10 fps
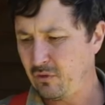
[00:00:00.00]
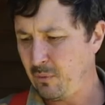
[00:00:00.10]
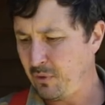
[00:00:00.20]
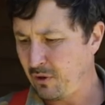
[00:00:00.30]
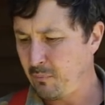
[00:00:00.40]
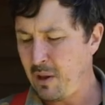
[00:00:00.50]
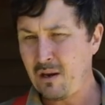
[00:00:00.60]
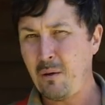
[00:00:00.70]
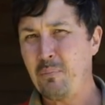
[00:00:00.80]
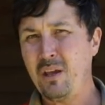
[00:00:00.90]
something it may
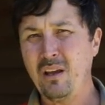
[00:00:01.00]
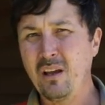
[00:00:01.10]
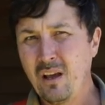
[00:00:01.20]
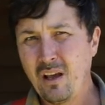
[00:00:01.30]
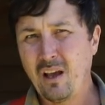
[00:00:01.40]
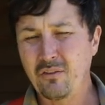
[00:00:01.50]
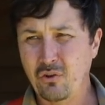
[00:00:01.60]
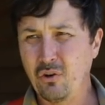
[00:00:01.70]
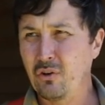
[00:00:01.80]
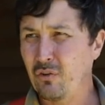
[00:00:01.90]
not be as
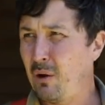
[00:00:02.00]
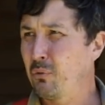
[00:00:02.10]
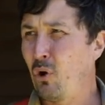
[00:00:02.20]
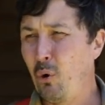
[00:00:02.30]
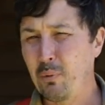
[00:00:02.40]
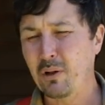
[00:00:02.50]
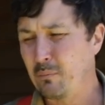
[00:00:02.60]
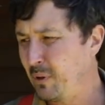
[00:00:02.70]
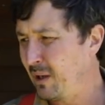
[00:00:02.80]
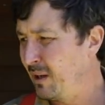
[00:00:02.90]
good as I would hope it
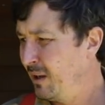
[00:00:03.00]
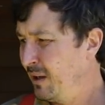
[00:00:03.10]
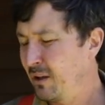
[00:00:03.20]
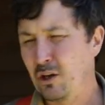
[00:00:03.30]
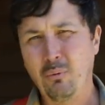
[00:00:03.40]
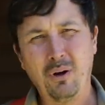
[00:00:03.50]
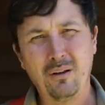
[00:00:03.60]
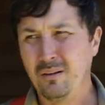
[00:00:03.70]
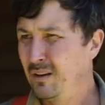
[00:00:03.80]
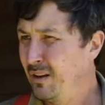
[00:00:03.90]
could be, you know
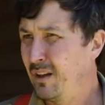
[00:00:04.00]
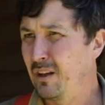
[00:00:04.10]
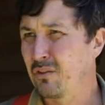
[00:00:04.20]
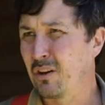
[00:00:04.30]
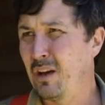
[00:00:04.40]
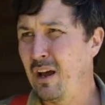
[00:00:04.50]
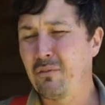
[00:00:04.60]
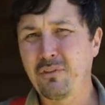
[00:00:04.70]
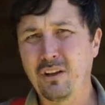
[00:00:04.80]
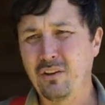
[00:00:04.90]
what? It's gonna
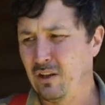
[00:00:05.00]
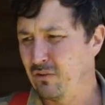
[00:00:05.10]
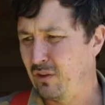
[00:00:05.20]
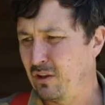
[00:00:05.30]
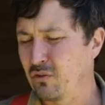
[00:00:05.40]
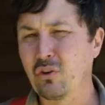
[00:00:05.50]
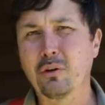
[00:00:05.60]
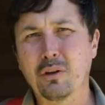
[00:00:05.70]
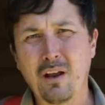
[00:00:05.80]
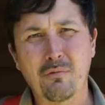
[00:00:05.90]
have to. It, it's it's
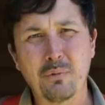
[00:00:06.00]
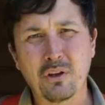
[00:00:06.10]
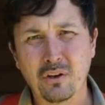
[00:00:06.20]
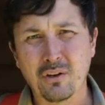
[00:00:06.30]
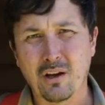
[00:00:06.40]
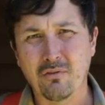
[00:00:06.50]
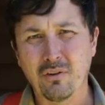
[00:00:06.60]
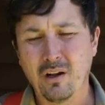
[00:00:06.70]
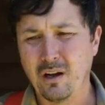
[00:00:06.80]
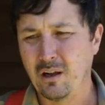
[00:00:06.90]
you're gonna have to be good enough
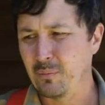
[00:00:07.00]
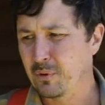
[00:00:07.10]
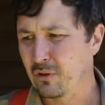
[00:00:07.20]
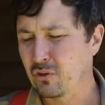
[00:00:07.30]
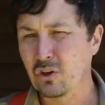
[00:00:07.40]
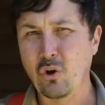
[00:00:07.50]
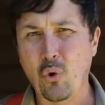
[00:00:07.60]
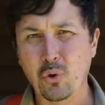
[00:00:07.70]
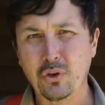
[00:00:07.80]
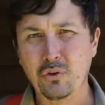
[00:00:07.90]
uh, because you can
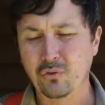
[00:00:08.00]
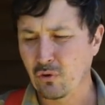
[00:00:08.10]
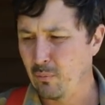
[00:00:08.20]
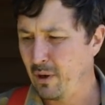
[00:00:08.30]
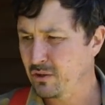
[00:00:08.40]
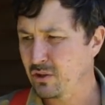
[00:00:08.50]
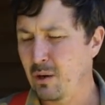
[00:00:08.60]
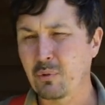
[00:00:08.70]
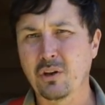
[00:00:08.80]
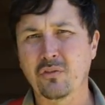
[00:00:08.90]
only do so much. And
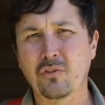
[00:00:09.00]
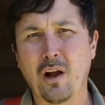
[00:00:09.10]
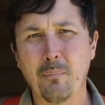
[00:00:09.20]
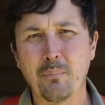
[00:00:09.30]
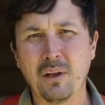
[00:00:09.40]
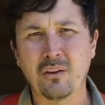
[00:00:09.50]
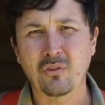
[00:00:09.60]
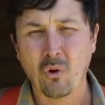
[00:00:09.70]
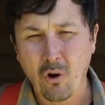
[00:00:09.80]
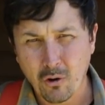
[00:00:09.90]
I'm gonna stop being
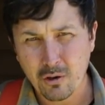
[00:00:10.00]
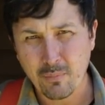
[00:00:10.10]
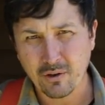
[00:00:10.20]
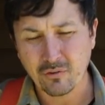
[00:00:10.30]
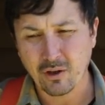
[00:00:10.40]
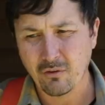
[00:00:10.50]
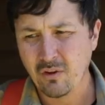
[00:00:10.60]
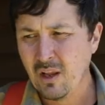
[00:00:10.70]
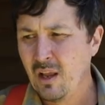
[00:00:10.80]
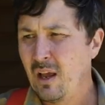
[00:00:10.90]
so hard on myself,
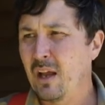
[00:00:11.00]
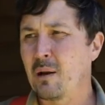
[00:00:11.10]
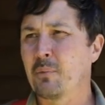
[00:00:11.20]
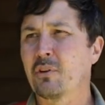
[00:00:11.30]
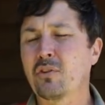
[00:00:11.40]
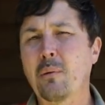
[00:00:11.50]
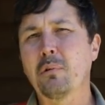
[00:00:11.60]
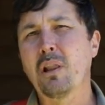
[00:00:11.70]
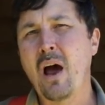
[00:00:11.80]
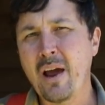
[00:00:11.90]
and I'm gonna stop
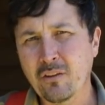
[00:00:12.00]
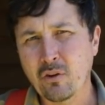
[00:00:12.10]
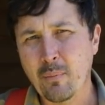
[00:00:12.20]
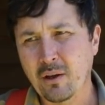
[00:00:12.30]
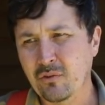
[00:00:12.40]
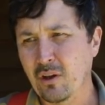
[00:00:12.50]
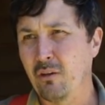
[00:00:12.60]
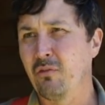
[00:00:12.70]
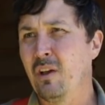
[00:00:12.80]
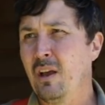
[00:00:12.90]
lying to
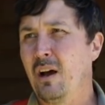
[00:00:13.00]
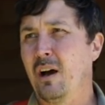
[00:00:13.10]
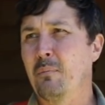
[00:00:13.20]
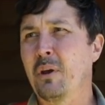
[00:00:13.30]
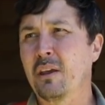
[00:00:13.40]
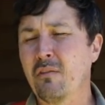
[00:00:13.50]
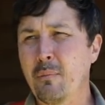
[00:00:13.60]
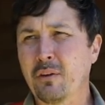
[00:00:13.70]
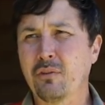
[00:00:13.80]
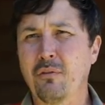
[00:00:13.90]
myself um, and giving
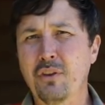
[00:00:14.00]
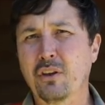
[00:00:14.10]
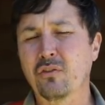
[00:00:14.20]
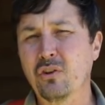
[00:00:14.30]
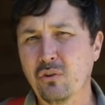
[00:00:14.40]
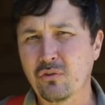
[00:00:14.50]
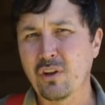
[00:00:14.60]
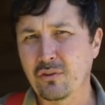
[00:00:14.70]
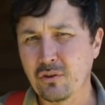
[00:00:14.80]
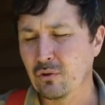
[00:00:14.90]
myself the excuse
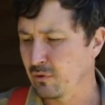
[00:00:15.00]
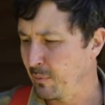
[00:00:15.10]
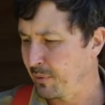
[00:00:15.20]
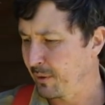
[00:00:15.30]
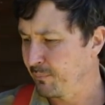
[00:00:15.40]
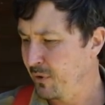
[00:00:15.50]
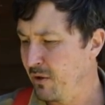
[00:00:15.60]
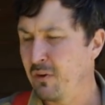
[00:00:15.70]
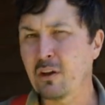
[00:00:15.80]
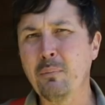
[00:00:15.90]
not to do something.
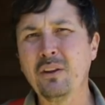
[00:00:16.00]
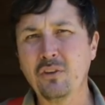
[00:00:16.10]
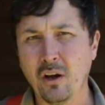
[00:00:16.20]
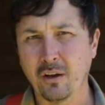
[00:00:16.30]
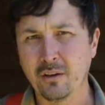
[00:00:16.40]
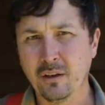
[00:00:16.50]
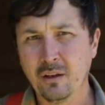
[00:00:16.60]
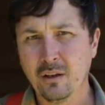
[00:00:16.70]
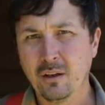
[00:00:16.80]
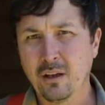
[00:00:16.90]
If it can be done,
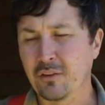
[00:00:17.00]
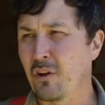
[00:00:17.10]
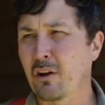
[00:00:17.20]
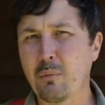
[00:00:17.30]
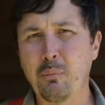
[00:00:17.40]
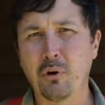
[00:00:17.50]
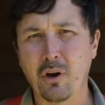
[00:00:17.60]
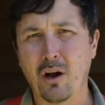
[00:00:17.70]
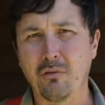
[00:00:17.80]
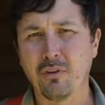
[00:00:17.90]
it's not going to be put
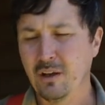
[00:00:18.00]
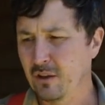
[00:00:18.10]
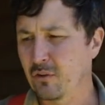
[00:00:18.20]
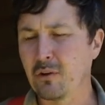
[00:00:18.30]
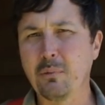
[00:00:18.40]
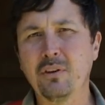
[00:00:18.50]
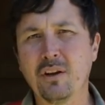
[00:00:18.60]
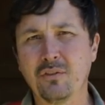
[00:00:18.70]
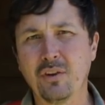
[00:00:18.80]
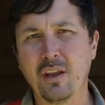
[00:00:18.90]
off. It's going to be
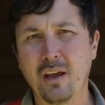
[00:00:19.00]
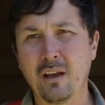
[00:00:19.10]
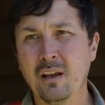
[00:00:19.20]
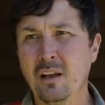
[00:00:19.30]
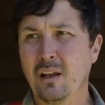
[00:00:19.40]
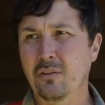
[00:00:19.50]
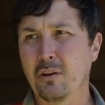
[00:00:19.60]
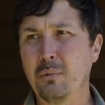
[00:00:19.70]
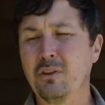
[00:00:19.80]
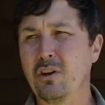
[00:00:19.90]
done today. It's
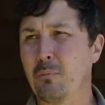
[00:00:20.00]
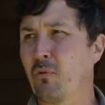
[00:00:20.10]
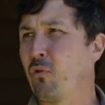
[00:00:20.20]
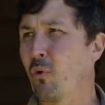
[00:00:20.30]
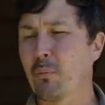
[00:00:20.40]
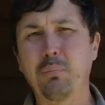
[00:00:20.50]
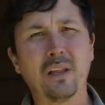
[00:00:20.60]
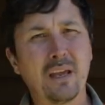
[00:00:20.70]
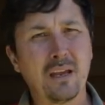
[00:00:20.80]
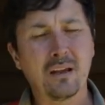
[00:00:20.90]
going to be done before
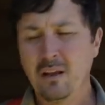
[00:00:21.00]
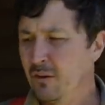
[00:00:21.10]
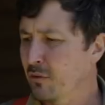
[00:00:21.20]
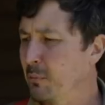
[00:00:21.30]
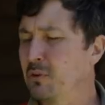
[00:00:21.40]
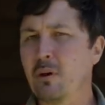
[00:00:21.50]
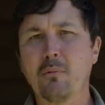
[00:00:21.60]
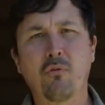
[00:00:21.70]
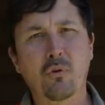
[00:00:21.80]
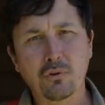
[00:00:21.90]
playing. It's going to be done
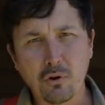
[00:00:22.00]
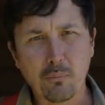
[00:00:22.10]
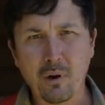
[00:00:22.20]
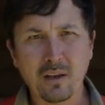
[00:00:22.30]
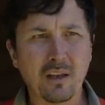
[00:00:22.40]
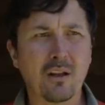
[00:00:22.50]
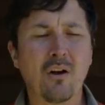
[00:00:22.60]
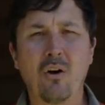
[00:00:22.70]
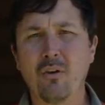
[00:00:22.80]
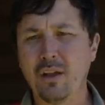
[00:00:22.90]
before dirt biking,
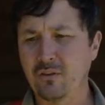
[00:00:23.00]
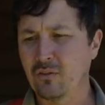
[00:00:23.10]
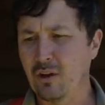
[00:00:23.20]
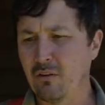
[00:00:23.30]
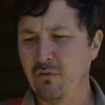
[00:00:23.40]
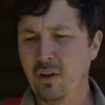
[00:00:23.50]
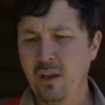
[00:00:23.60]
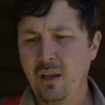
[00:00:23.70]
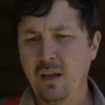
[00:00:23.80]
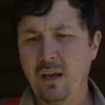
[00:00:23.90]
all that stuff
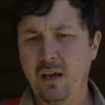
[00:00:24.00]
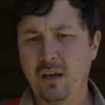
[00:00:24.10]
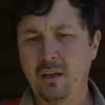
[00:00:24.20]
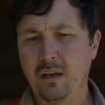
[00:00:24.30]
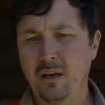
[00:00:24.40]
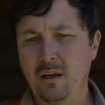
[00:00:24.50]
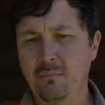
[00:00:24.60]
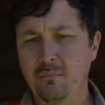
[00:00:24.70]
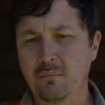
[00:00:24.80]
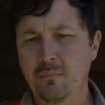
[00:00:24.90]
and
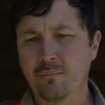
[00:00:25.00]
um,